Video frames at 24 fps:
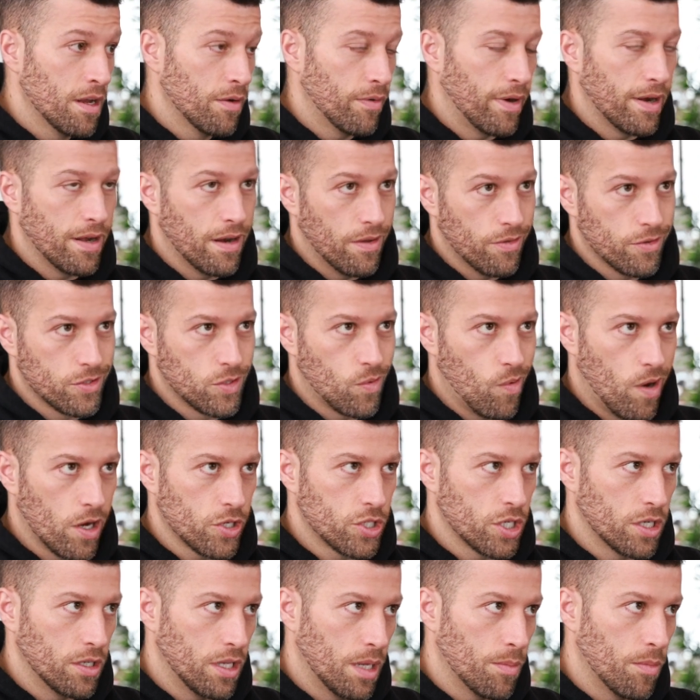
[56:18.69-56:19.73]
Right now, they're
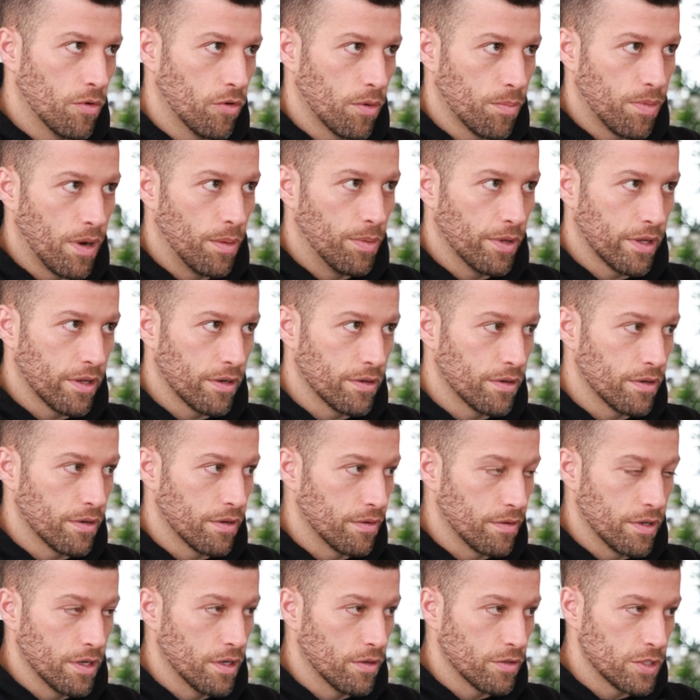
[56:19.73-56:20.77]
squashing a lot more
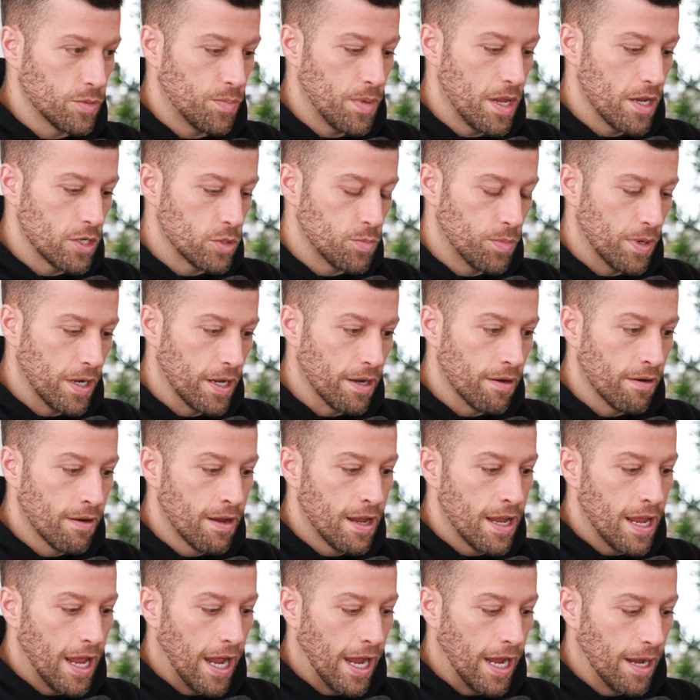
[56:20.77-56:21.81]
Republican, you know, speech, but
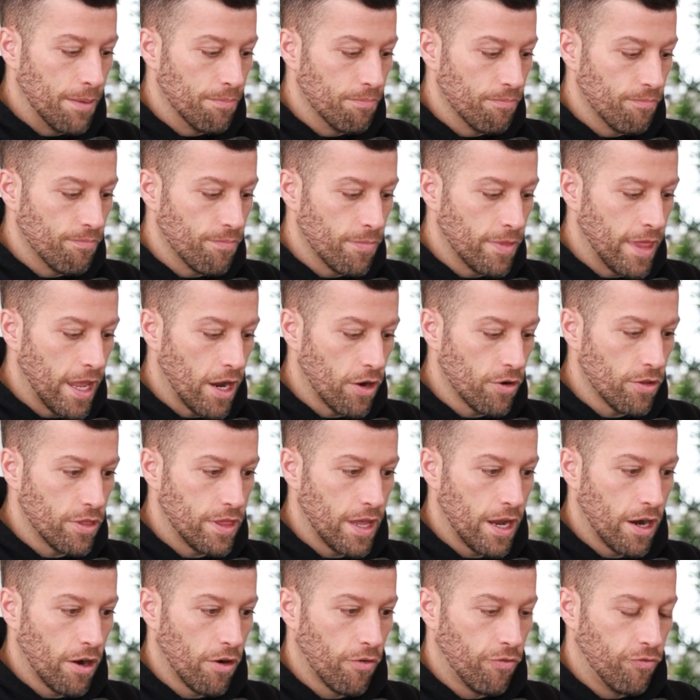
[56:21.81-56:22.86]
they're
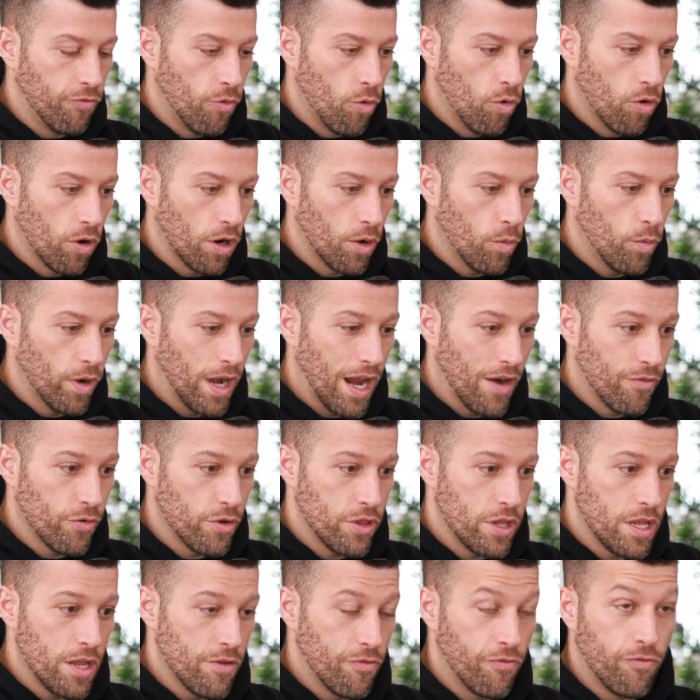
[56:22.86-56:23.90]
there for
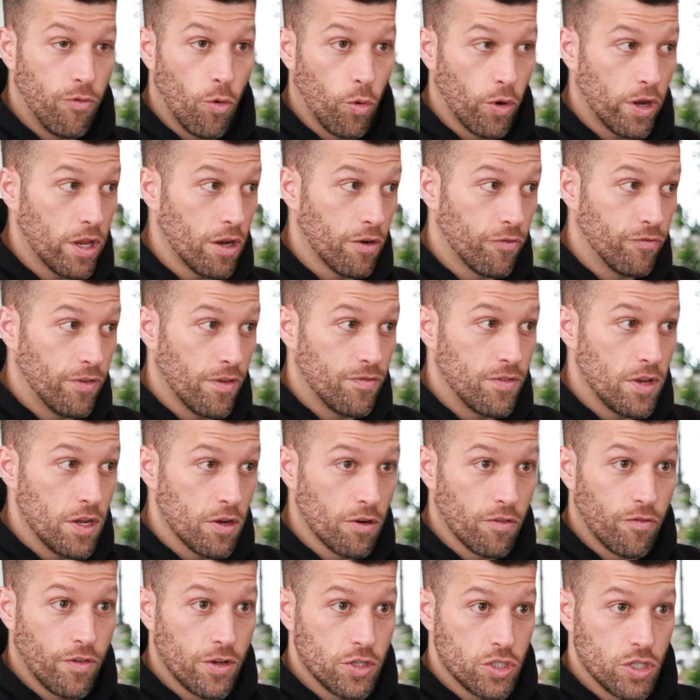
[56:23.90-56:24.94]
whatever the 40 or
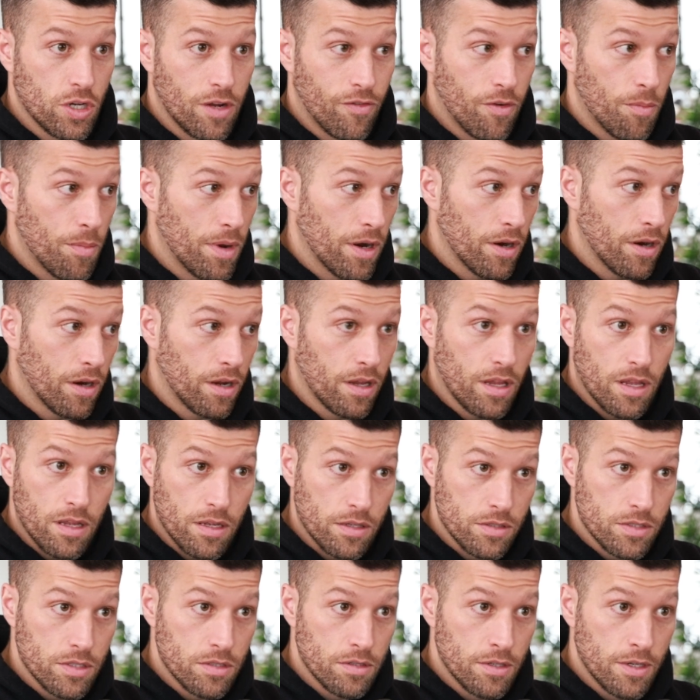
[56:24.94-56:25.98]
50-year vision of America
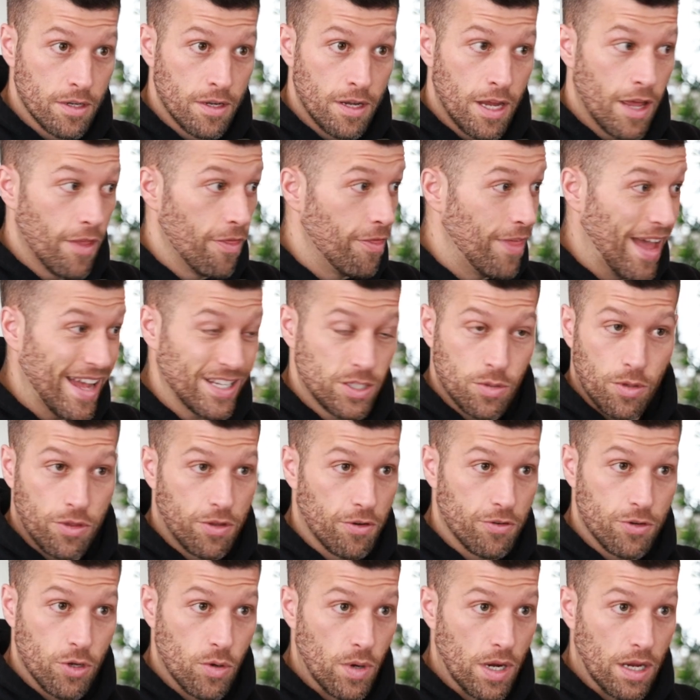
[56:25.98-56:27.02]
is. That's what
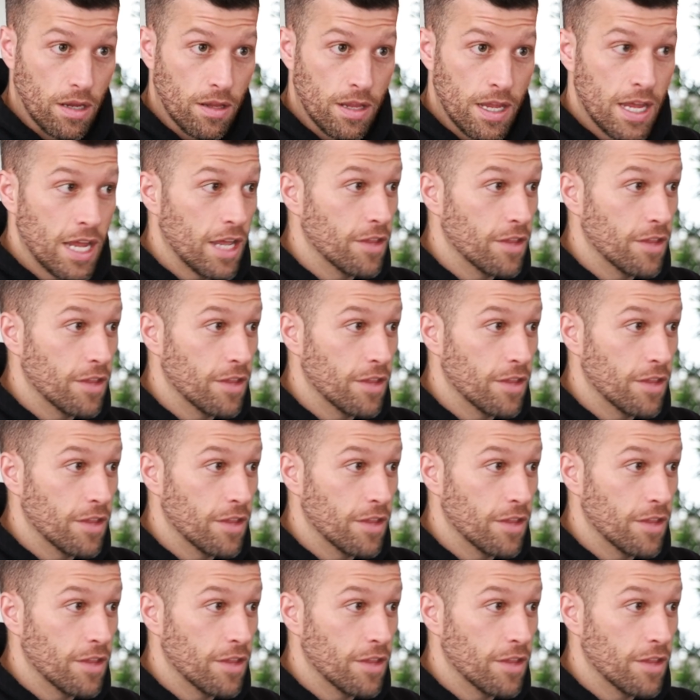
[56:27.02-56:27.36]
they're doing.